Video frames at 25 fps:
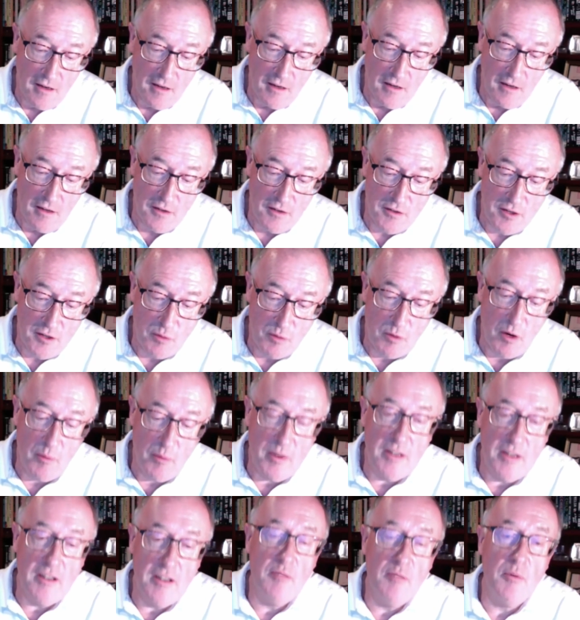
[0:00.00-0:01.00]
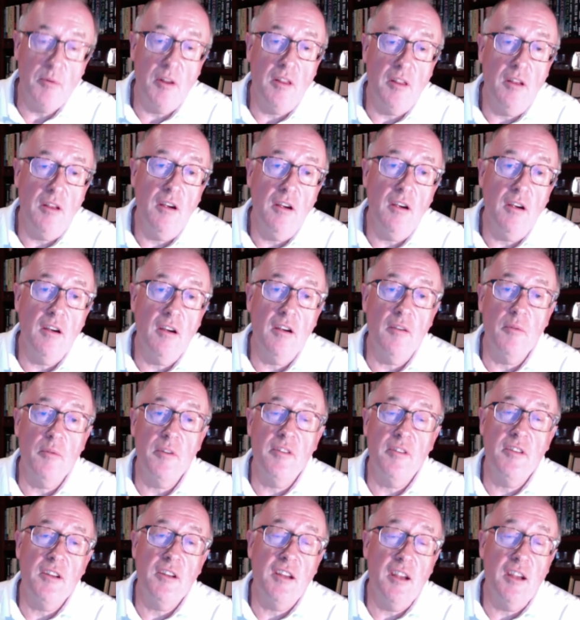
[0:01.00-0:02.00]
And so what we did with her was
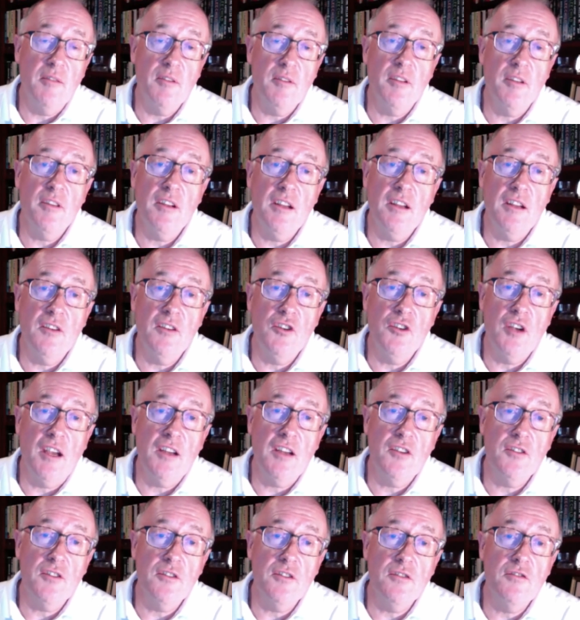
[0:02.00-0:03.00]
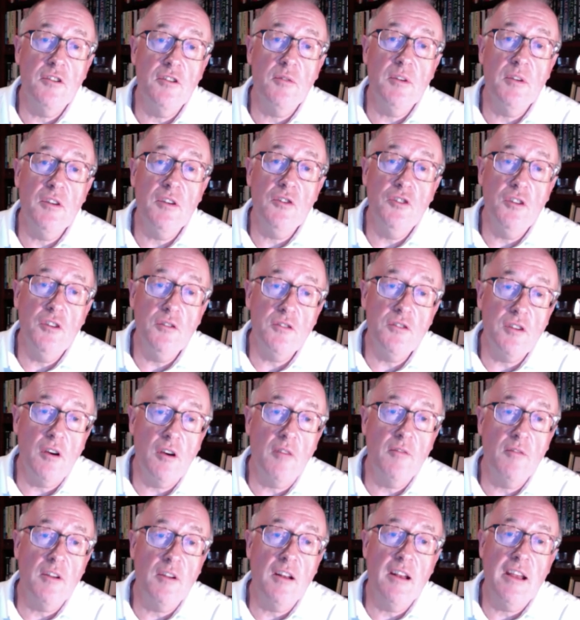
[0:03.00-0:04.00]
to give her the injections to induce
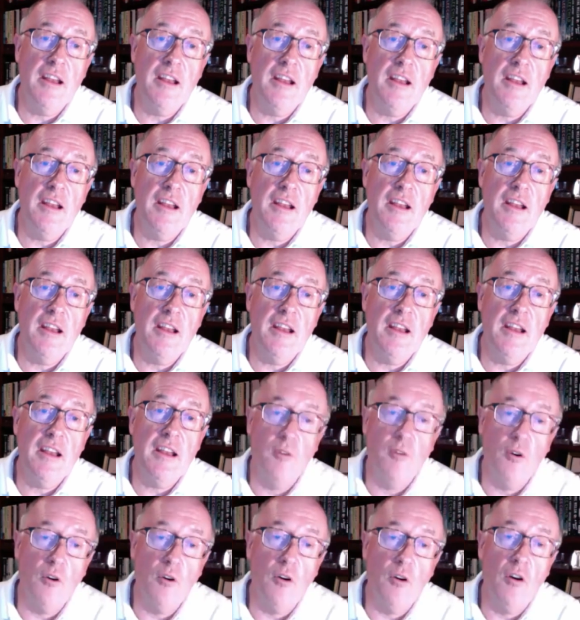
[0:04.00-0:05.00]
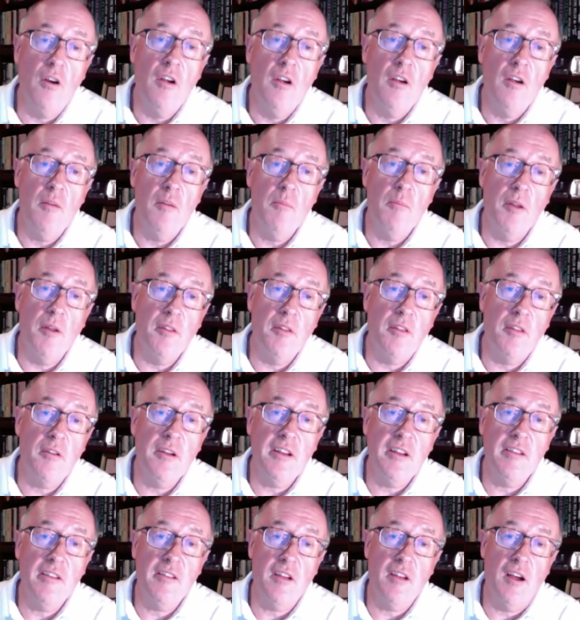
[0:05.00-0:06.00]
ovulation for 4
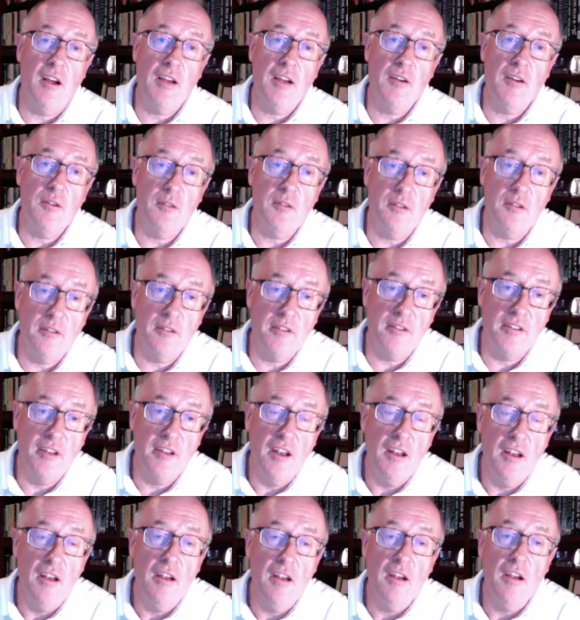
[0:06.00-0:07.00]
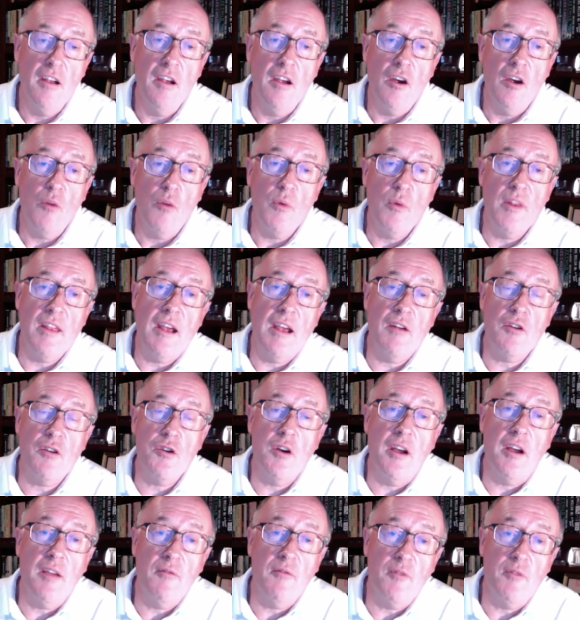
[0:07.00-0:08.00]
monthly cycles without
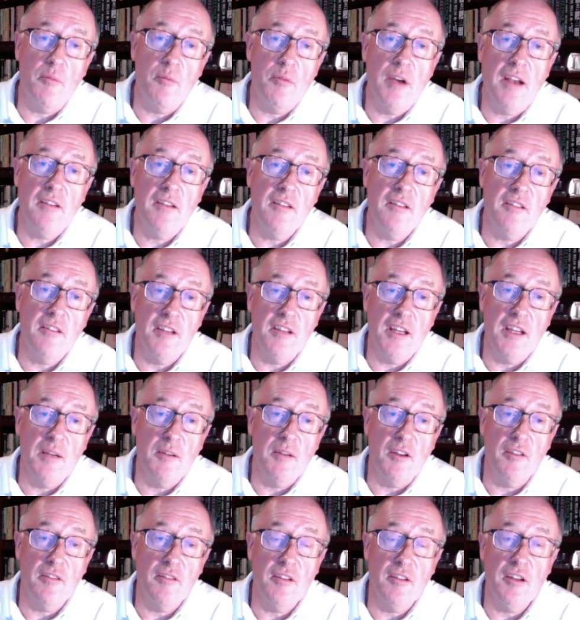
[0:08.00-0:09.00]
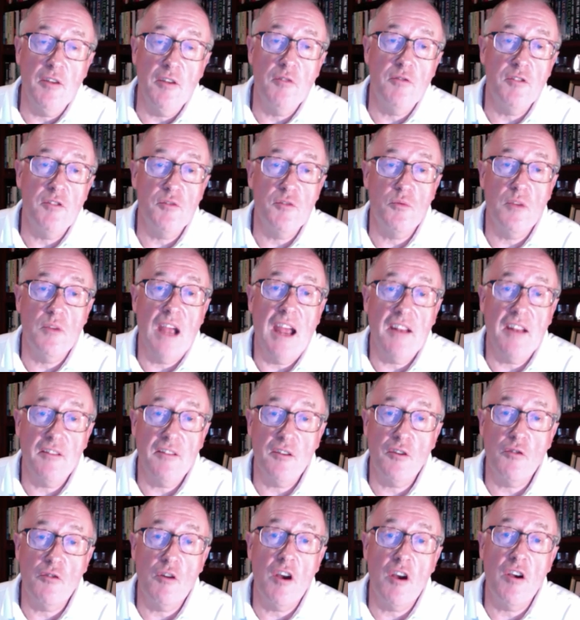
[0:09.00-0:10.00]
trying for pregnancy, because the uterus had to
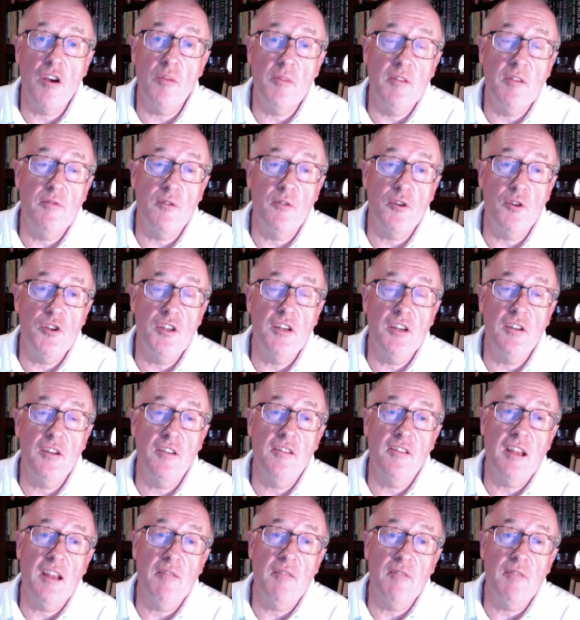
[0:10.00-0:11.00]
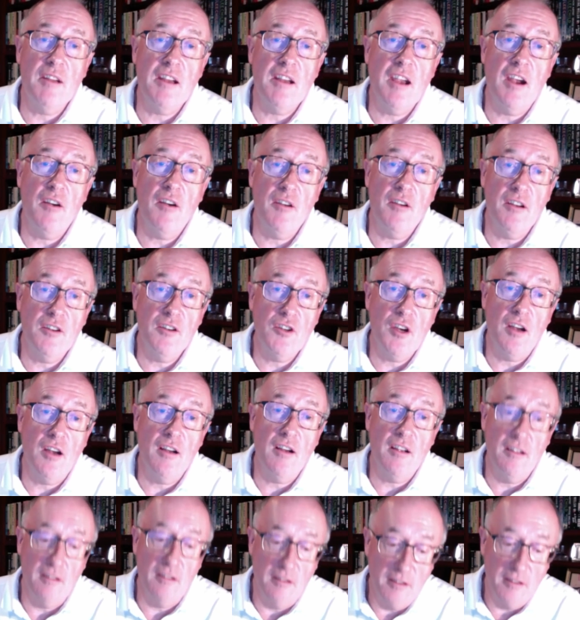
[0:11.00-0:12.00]
grow before she could safely carry a
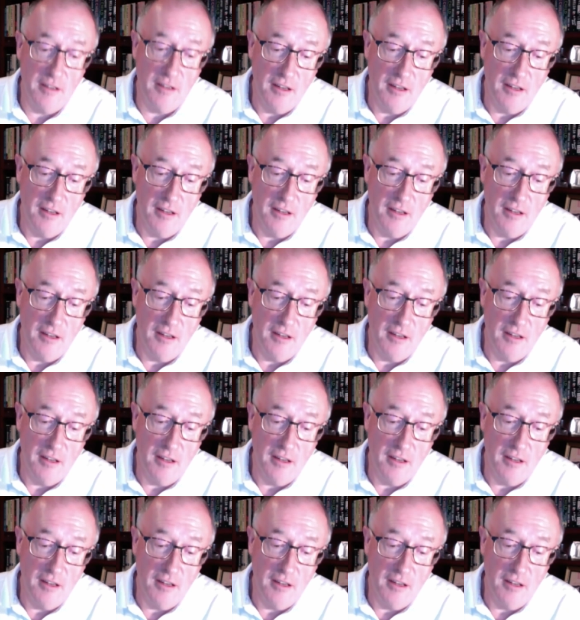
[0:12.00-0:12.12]
child.